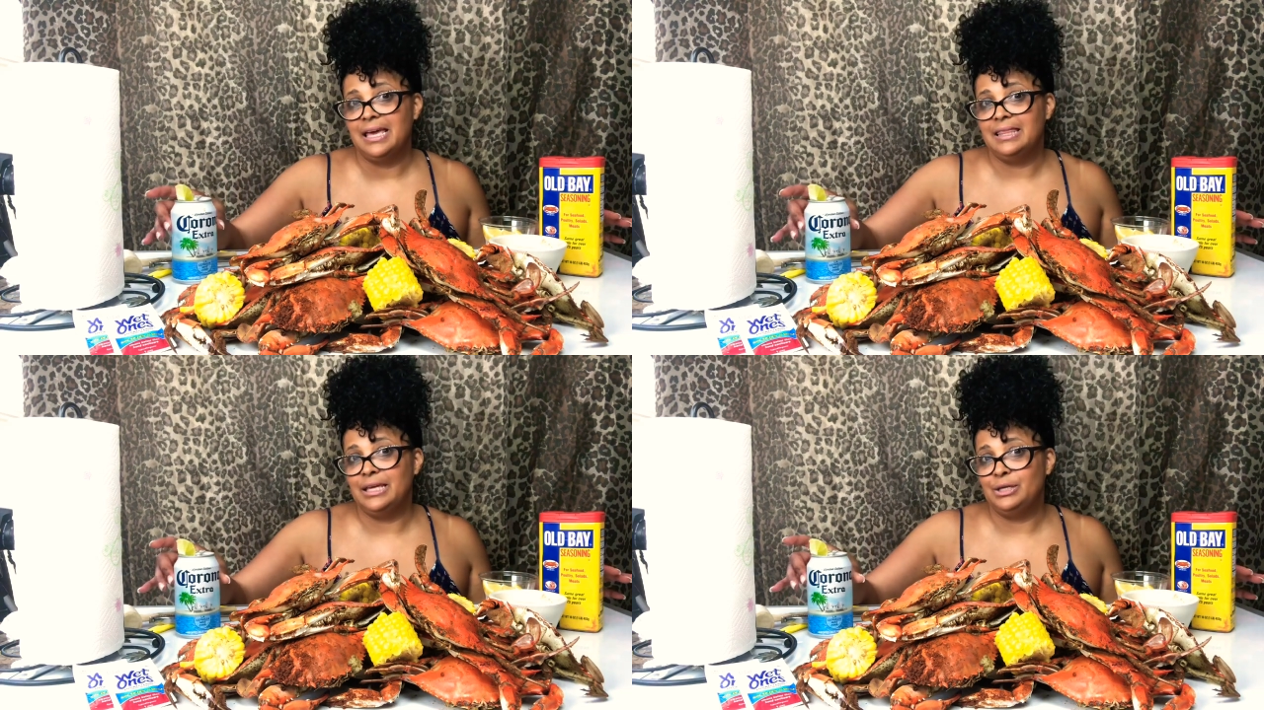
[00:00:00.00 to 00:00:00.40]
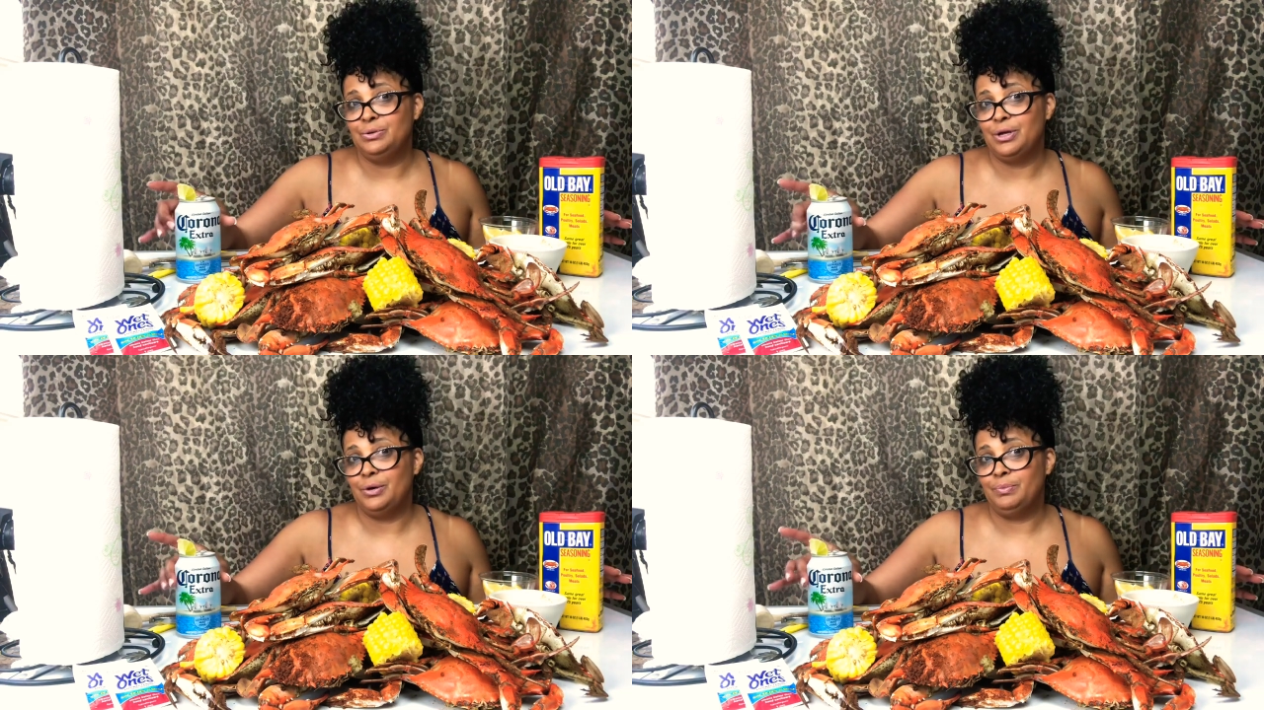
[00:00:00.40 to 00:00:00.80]
And then you
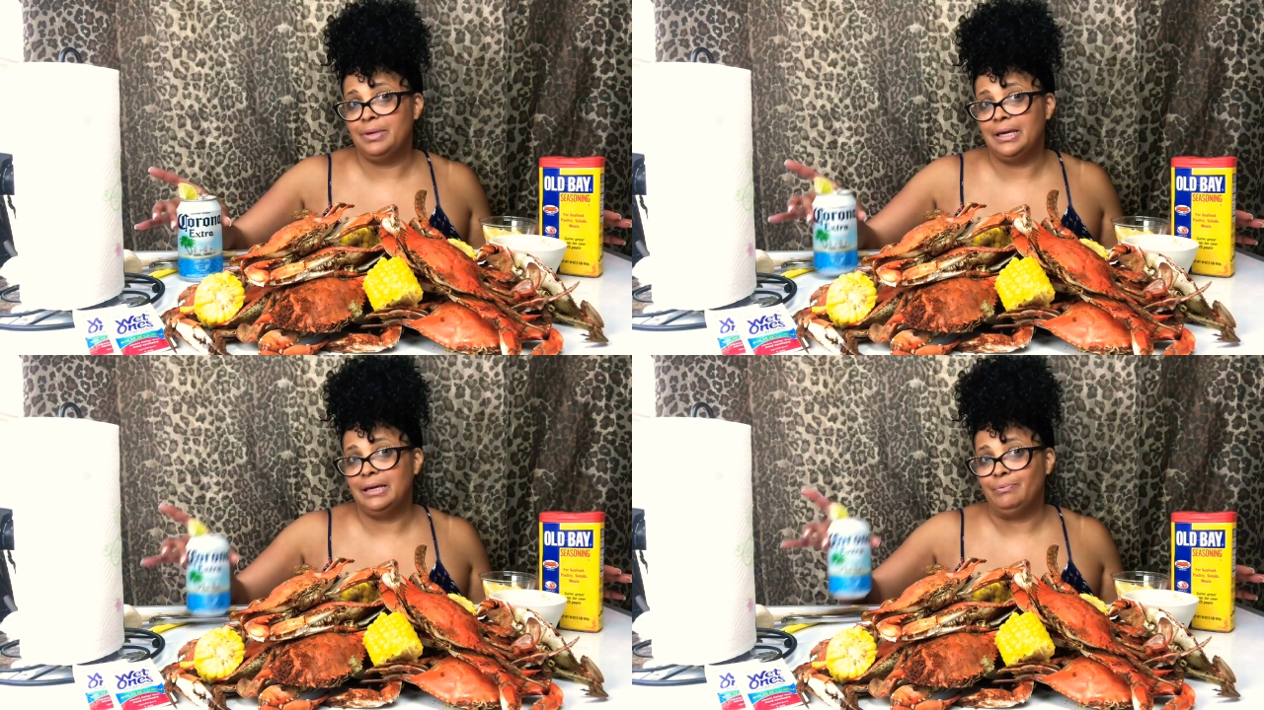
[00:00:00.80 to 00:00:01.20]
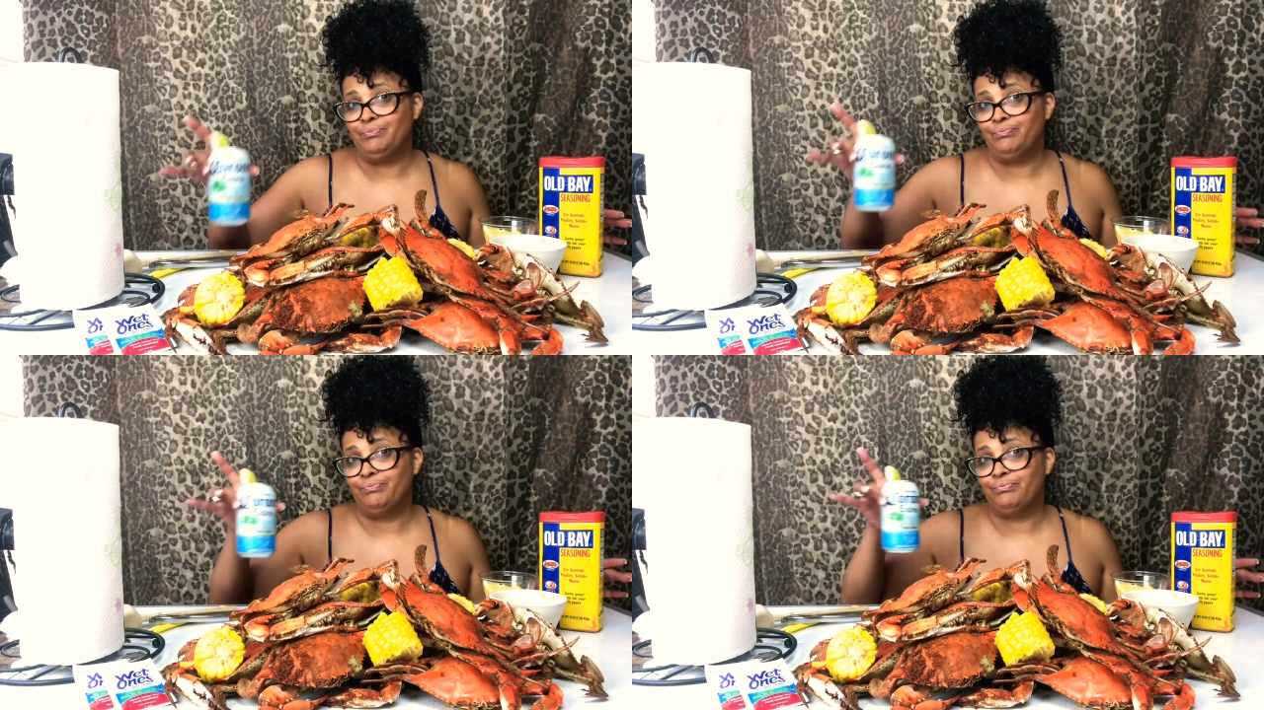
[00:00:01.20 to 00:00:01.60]
know me,
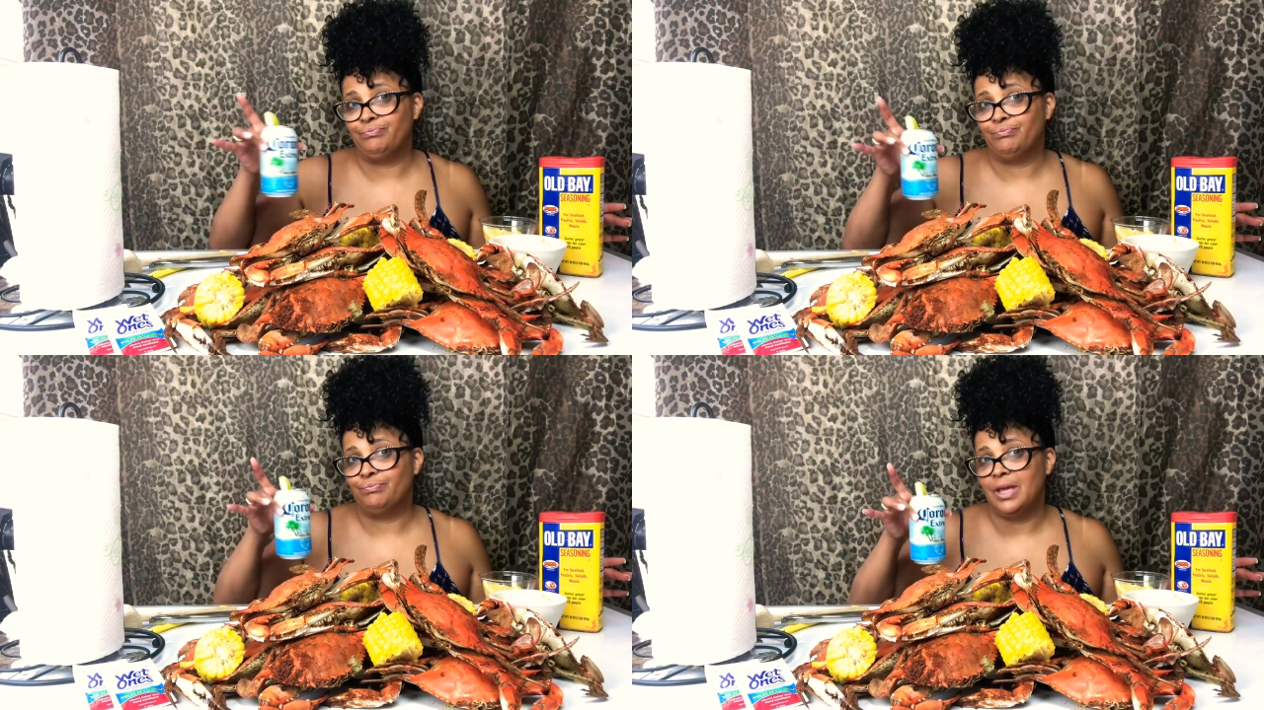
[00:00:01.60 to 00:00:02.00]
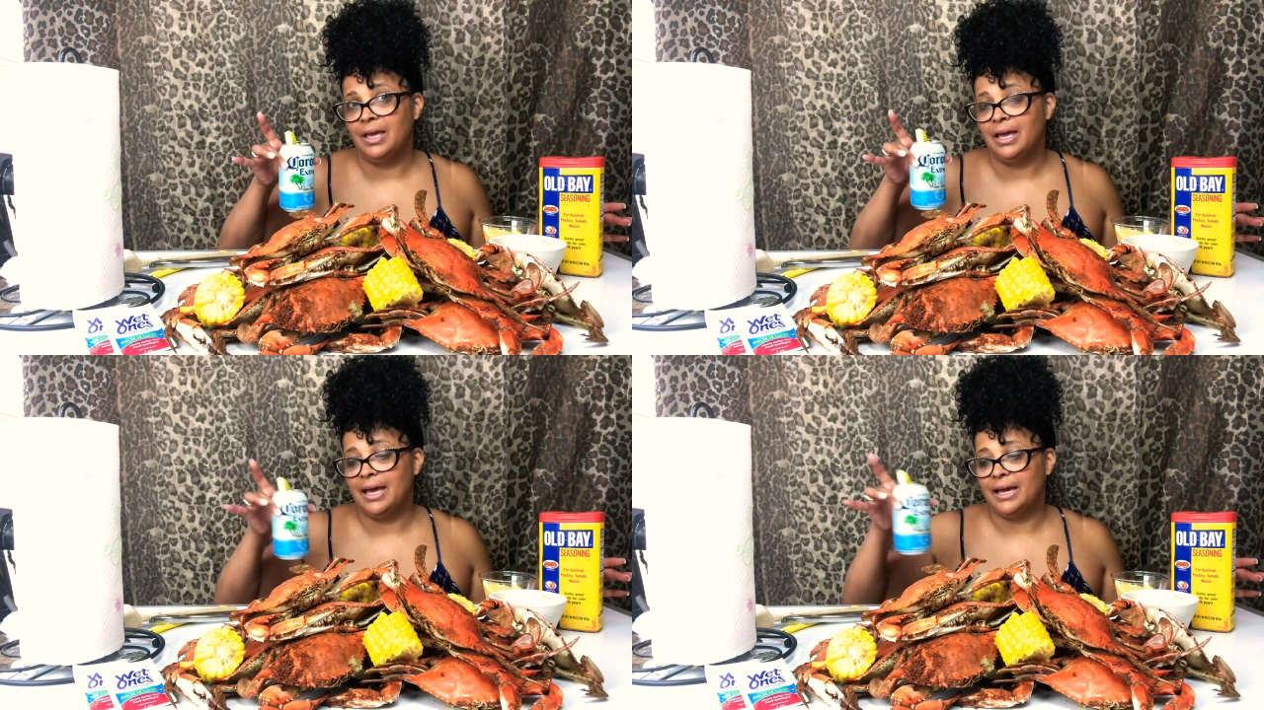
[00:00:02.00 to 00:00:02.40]
I